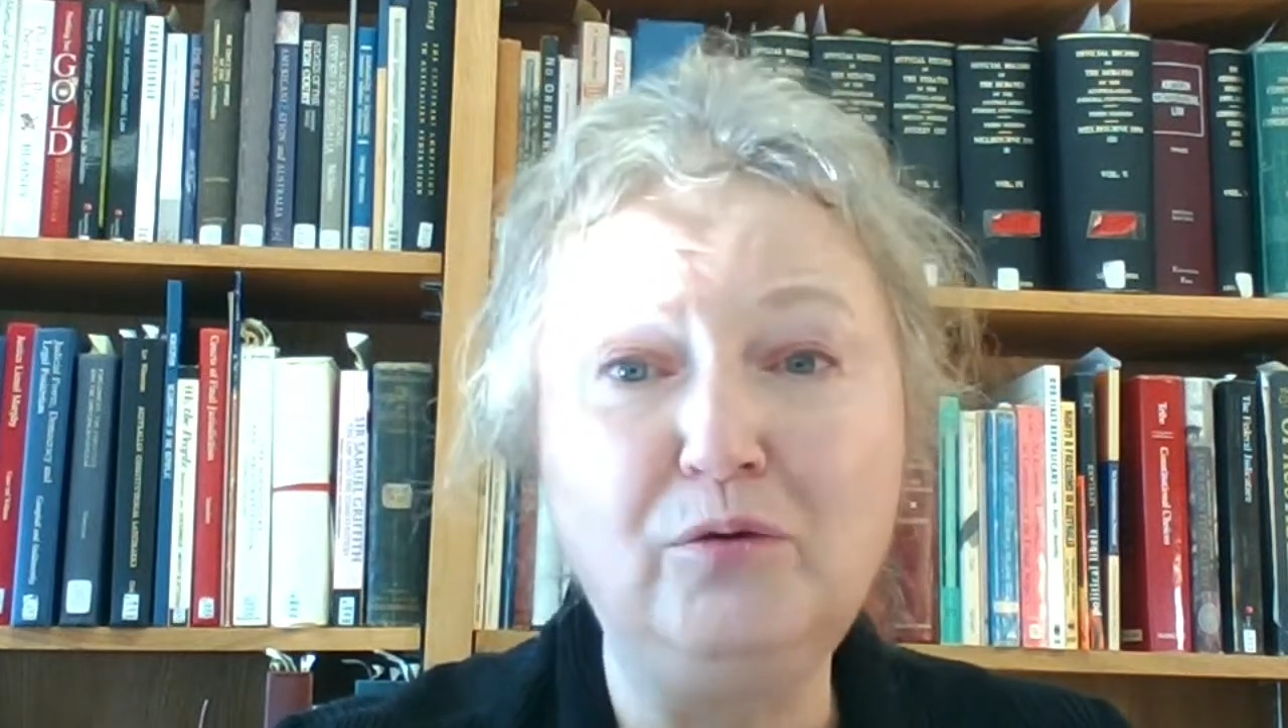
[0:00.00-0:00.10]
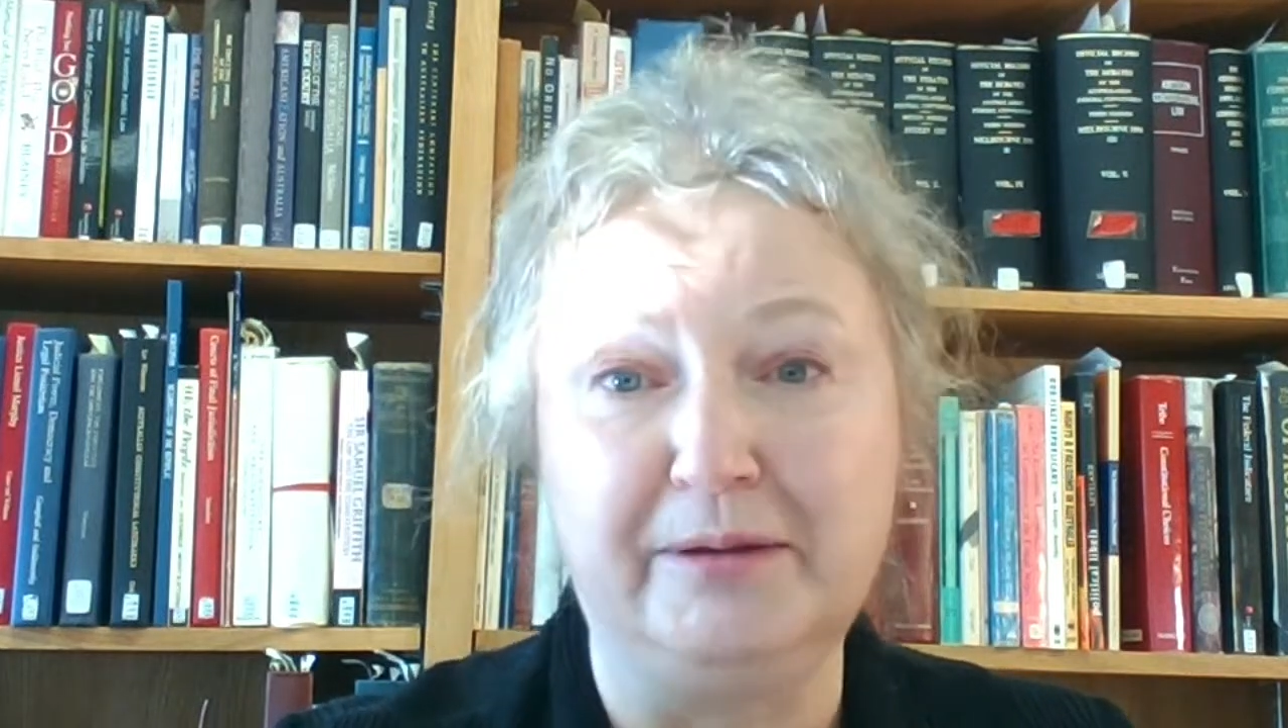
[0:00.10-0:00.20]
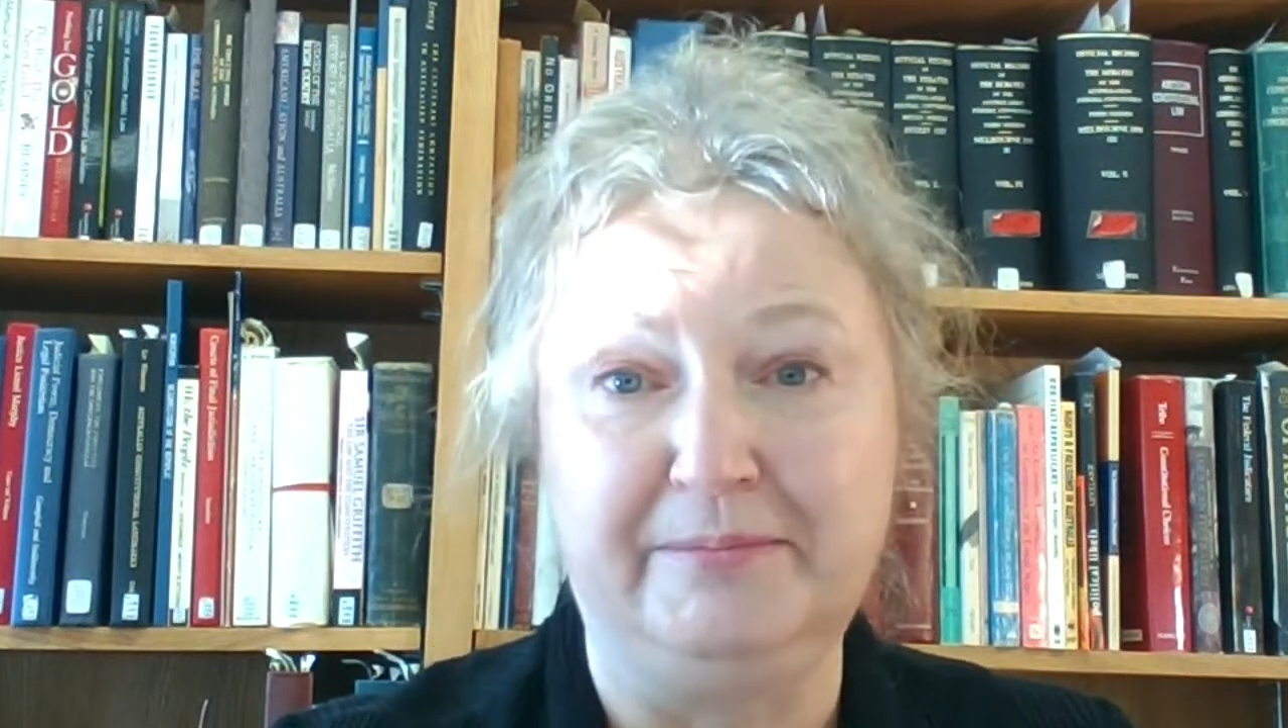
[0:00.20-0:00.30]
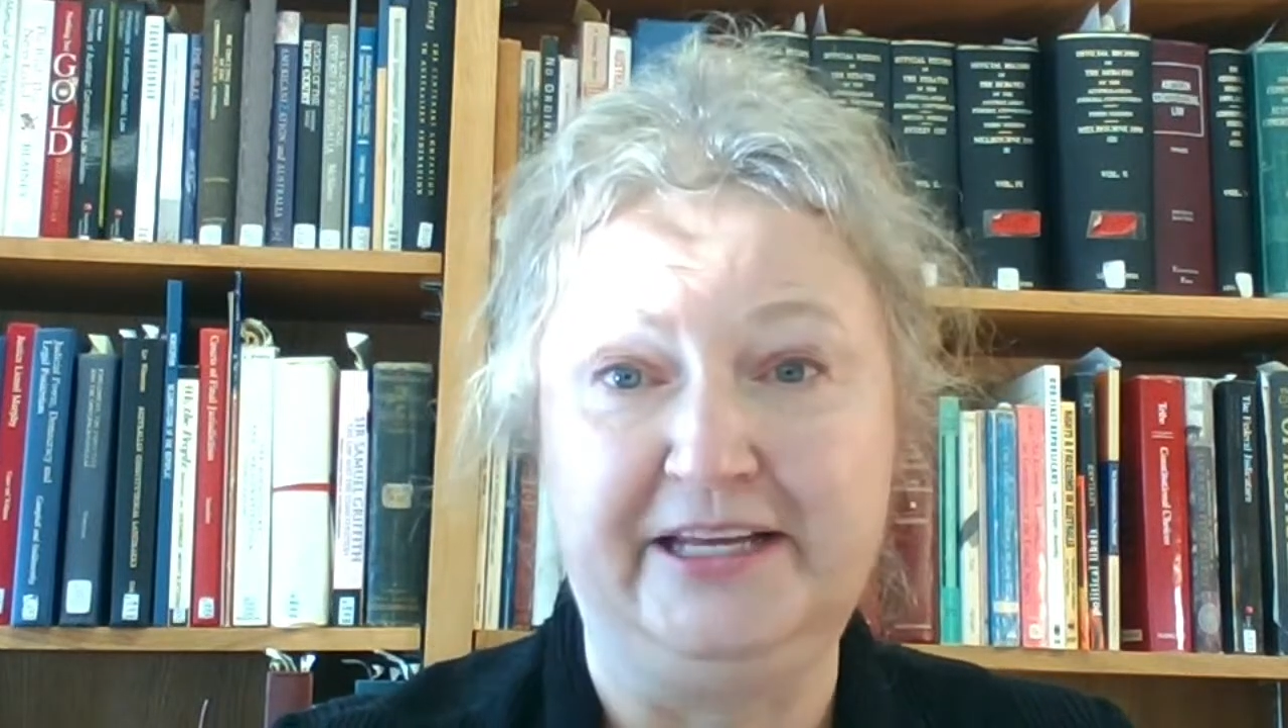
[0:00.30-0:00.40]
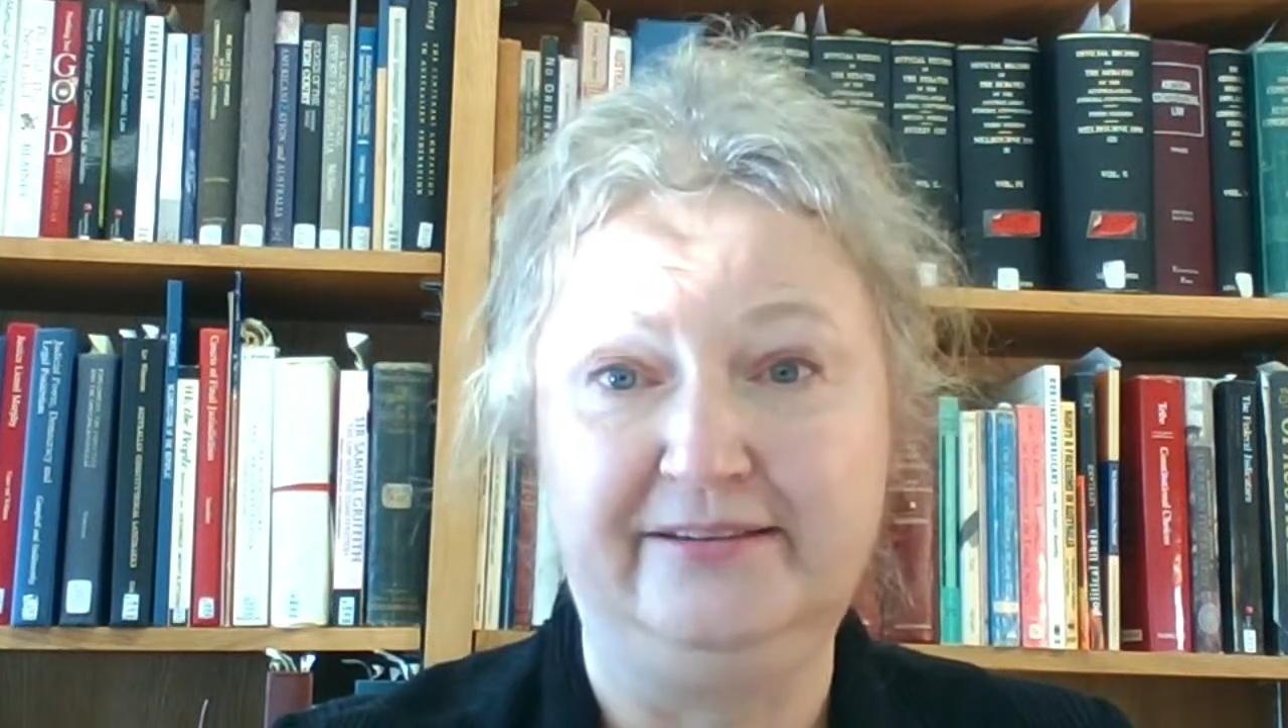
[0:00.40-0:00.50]

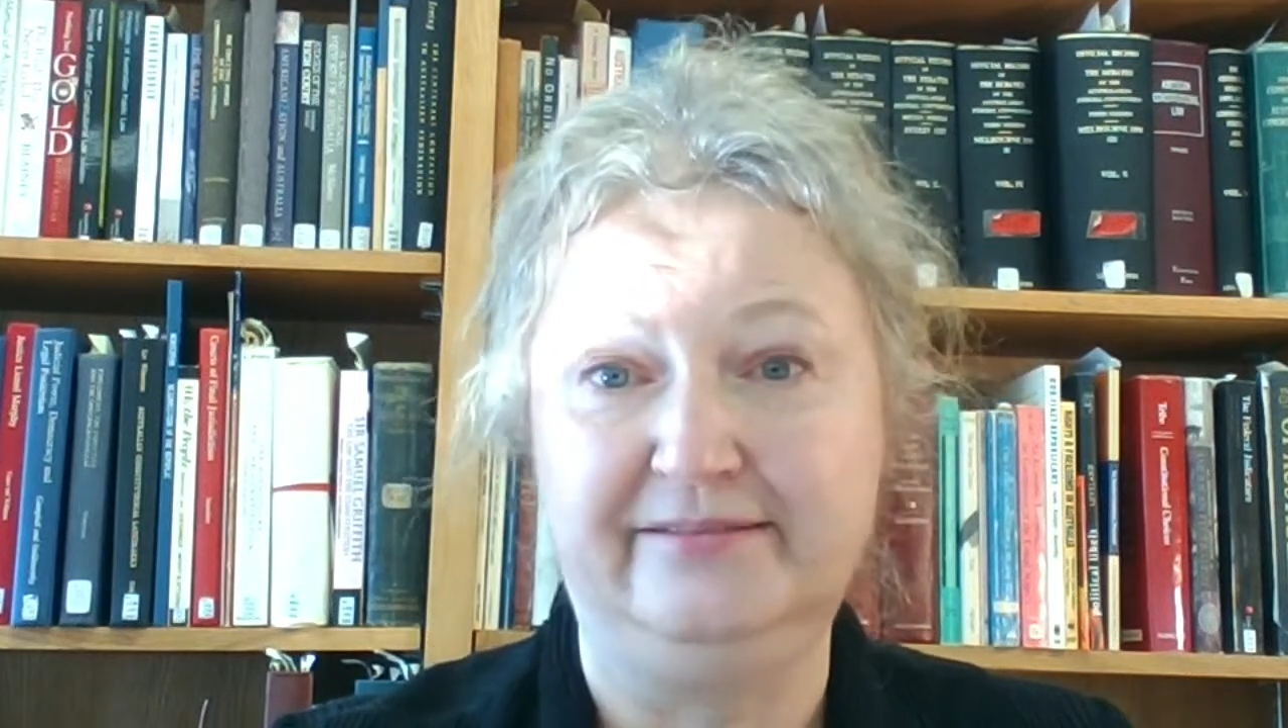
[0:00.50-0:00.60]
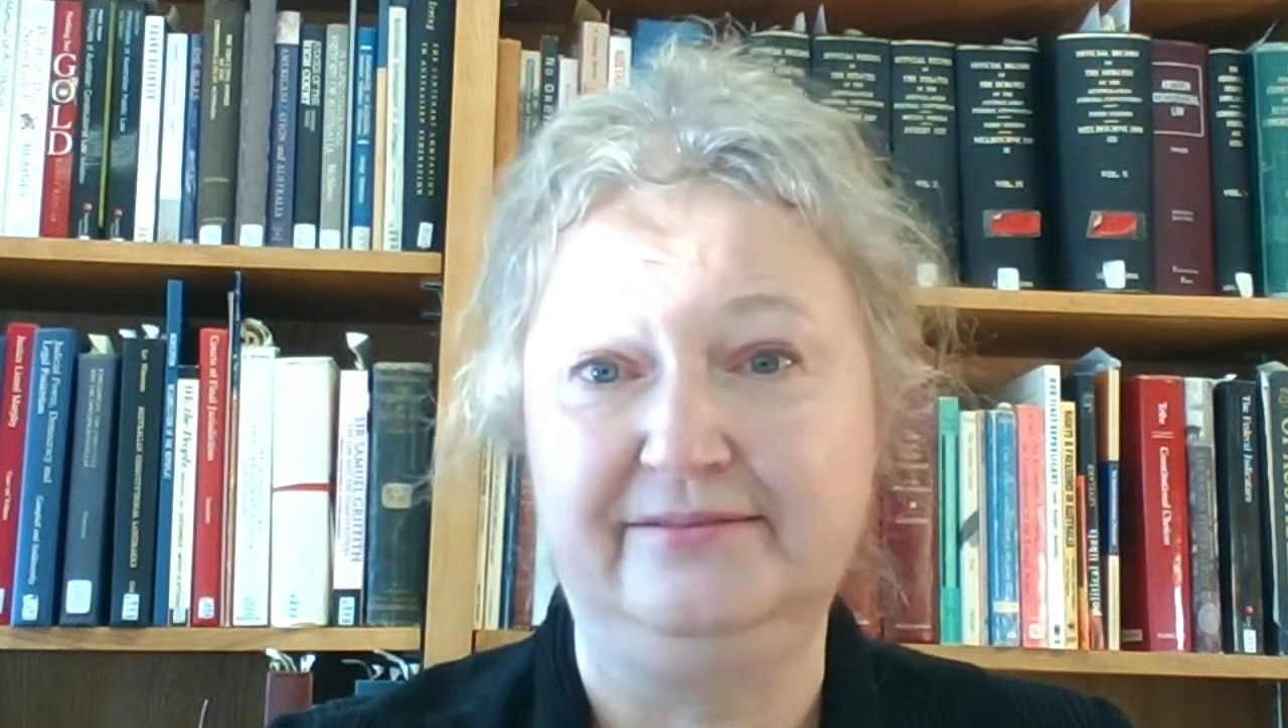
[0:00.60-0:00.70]
women.